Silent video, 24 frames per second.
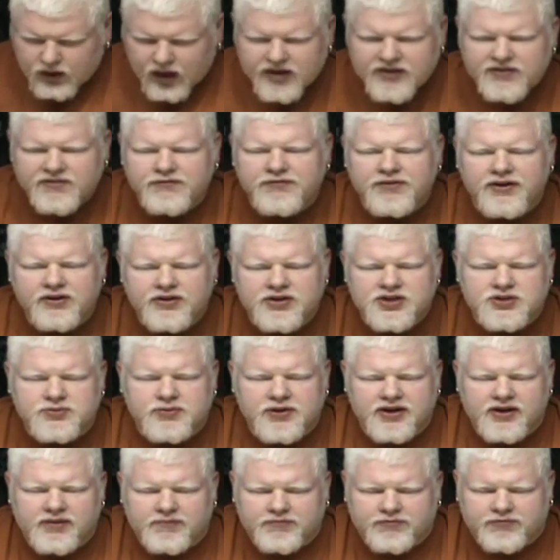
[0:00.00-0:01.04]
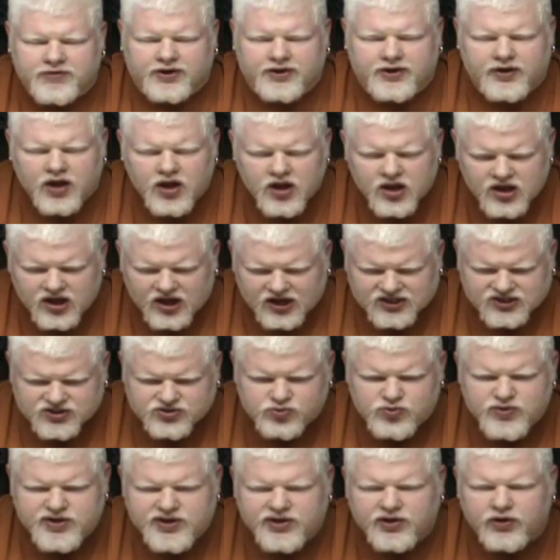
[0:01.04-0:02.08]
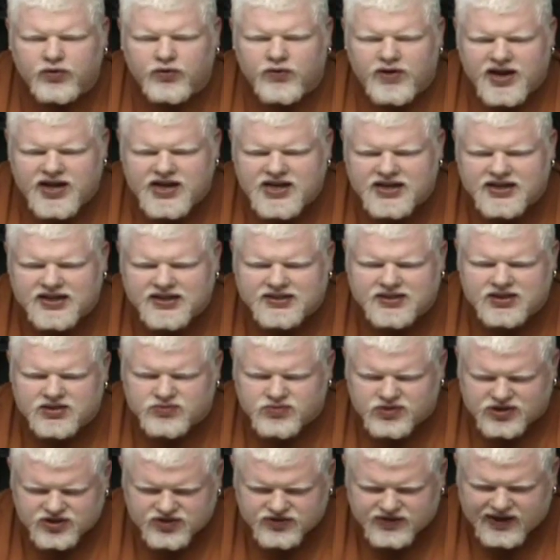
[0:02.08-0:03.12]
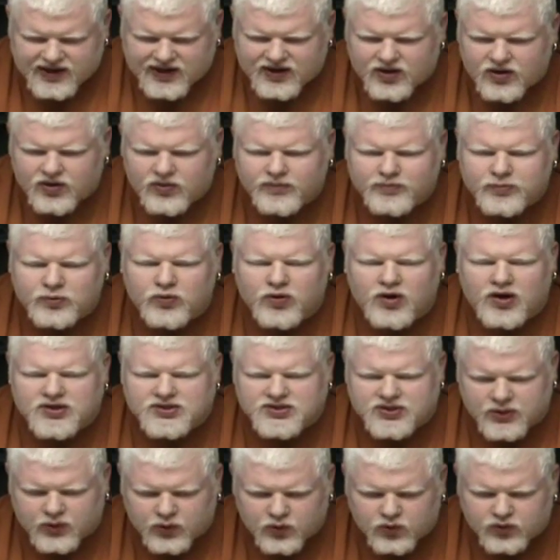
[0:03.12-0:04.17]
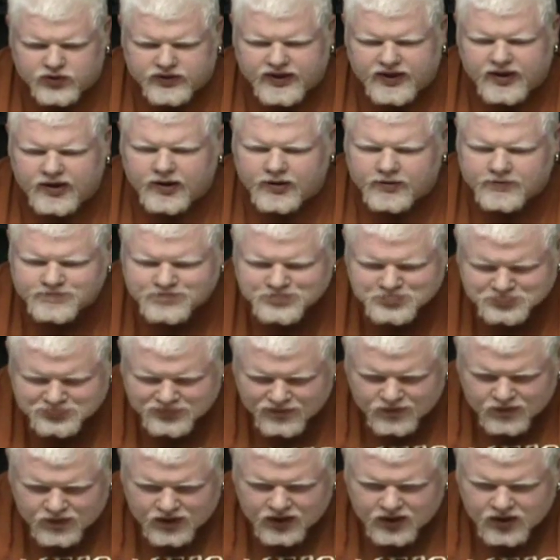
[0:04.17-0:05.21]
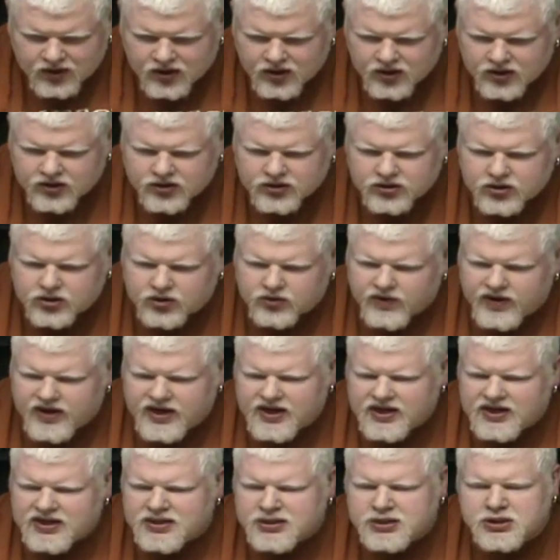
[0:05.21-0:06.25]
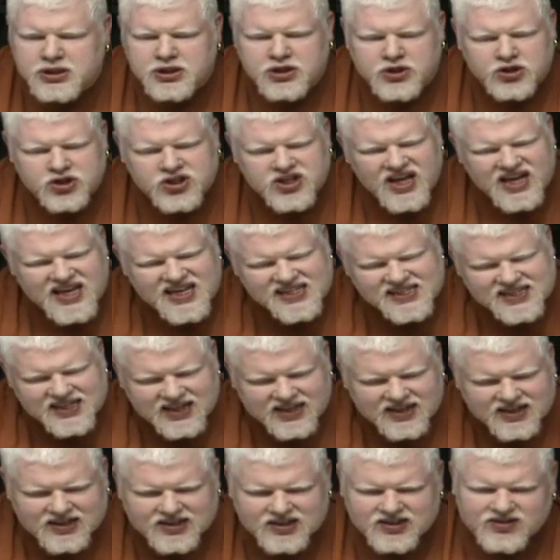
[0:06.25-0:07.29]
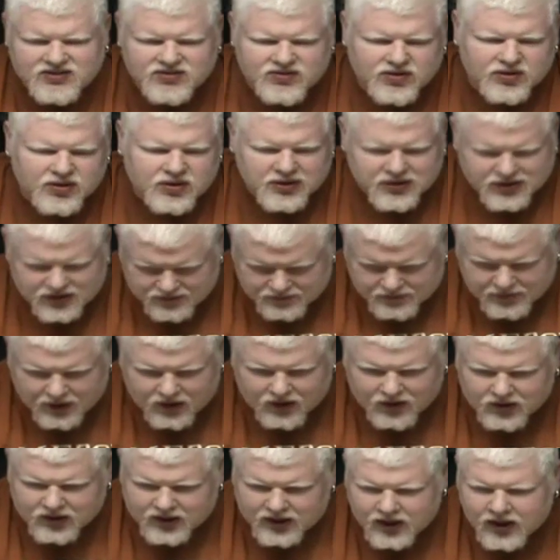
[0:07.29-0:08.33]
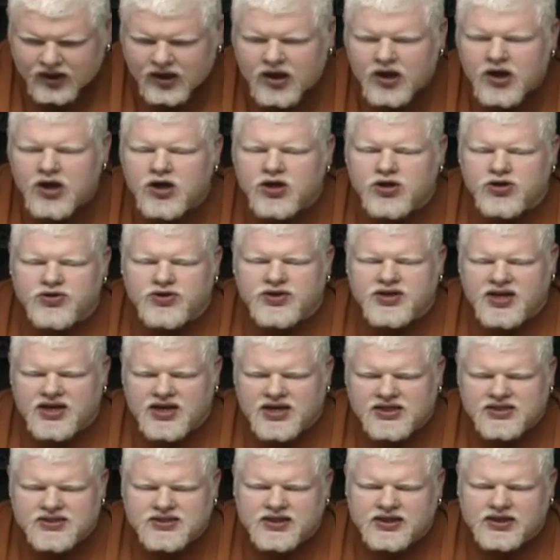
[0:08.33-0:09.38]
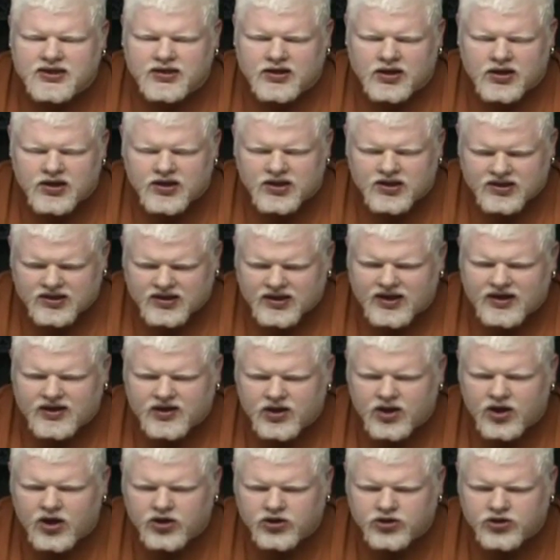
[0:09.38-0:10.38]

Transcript: it's very sweet up front. A sweet graininess is what you get across the whole tongue. Graininess, you're tasting the barley. You're tasting that